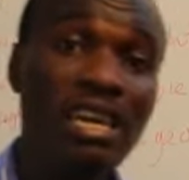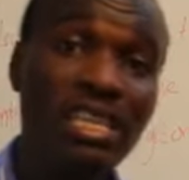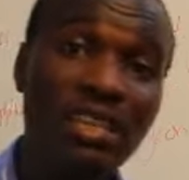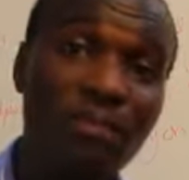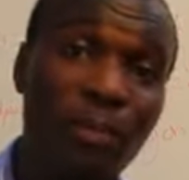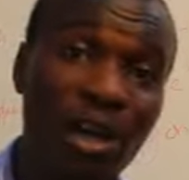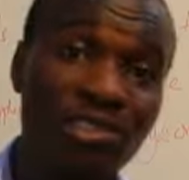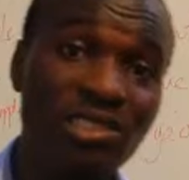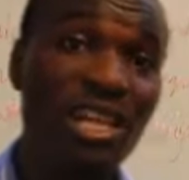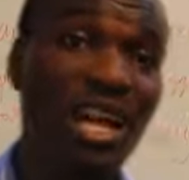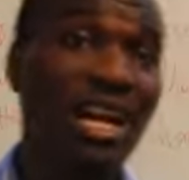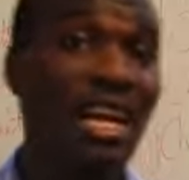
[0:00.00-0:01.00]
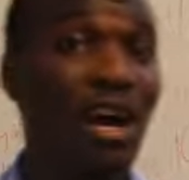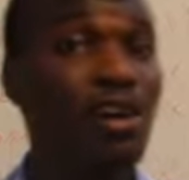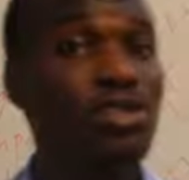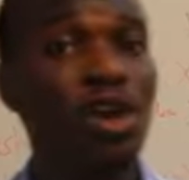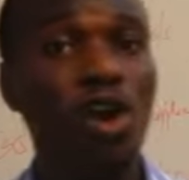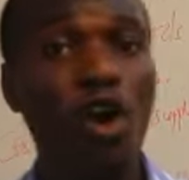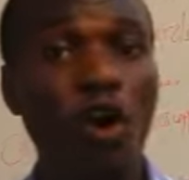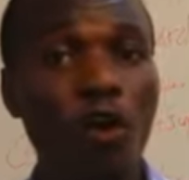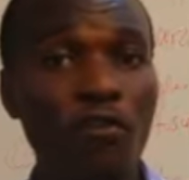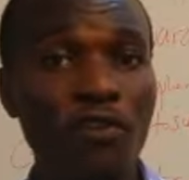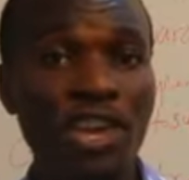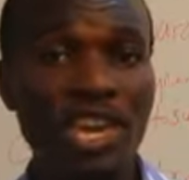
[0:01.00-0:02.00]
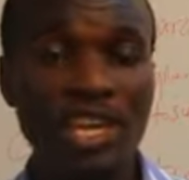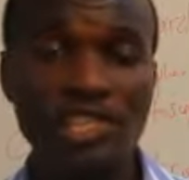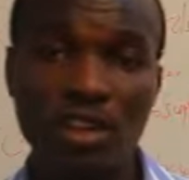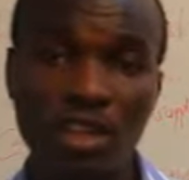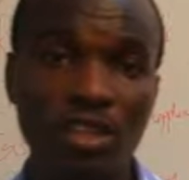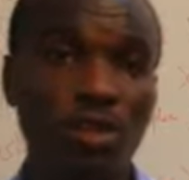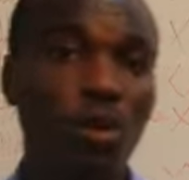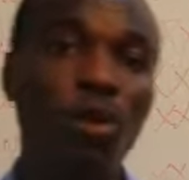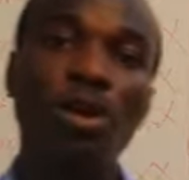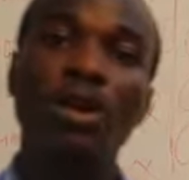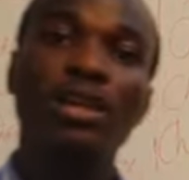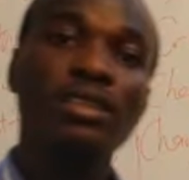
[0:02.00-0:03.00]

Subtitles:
in the personal account of each creditor,